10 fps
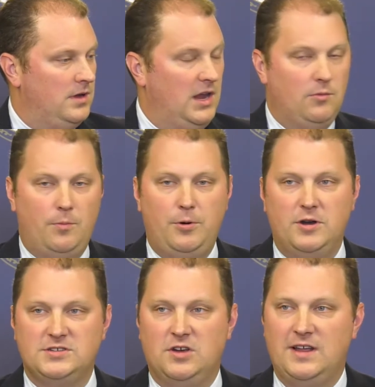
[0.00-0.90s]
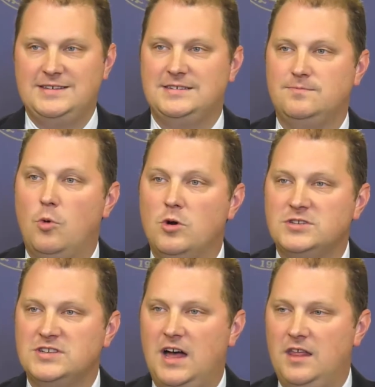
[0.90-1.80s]
And it will put us on a more
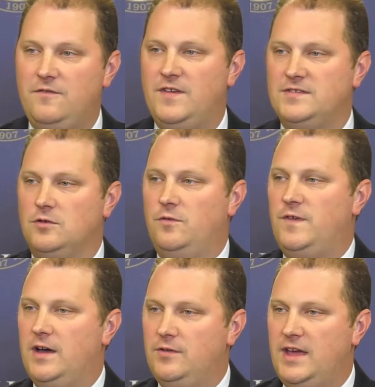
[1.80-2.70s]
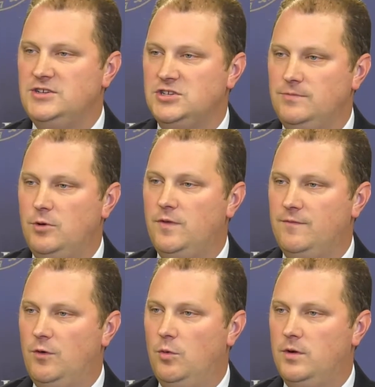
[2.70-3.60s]
solid fiscal foundation
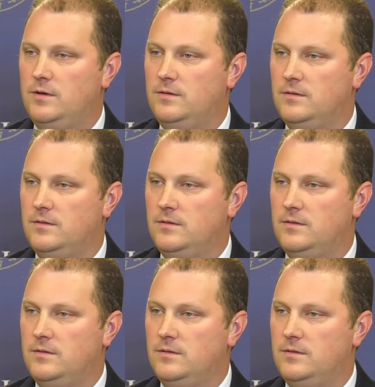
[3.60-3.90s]
moving forward.